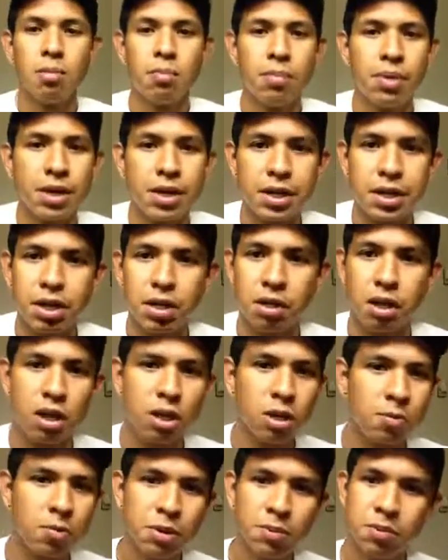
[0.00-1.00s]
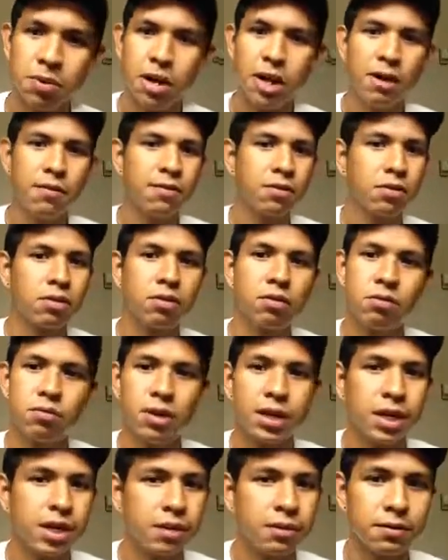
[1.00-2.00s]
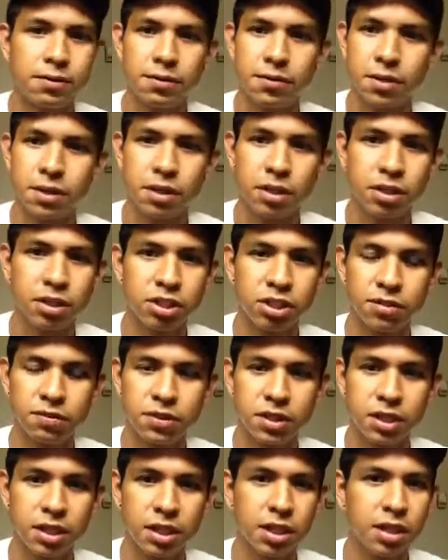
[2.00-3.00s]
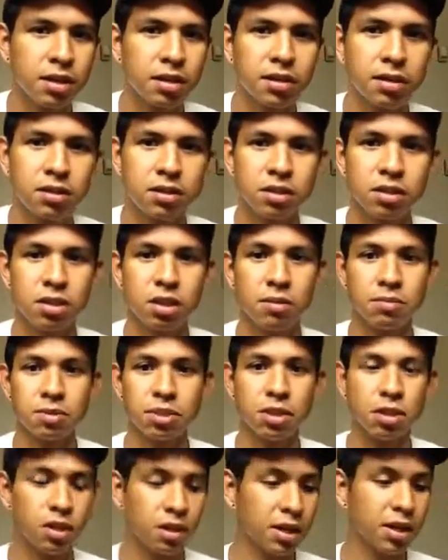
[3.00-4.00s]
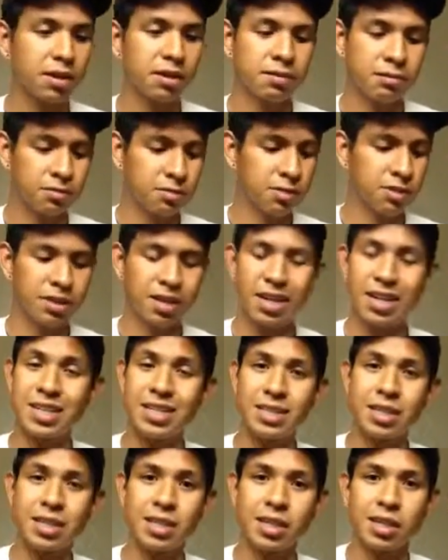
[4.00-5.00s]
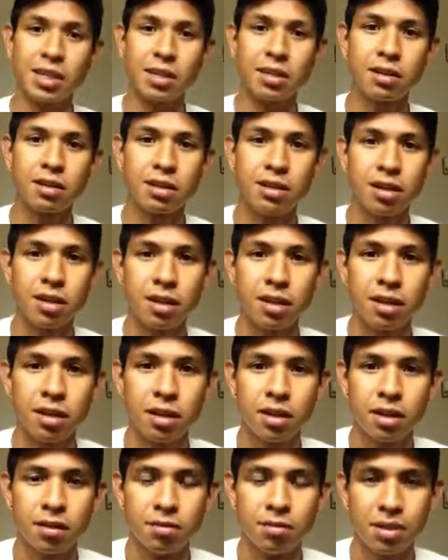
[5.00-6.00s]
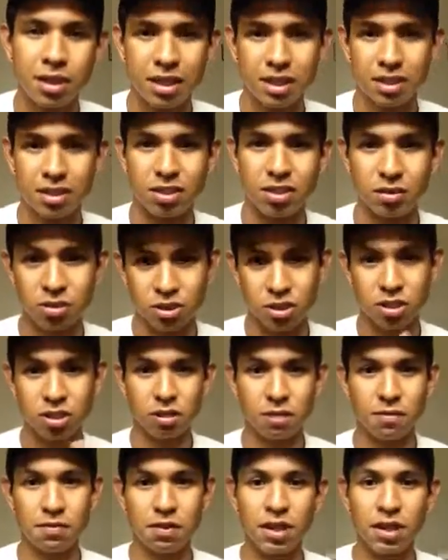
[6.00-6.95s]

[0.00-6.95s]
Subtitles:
But other people have their own way of shifting gears. I'm sorry it's not as clear because it's just on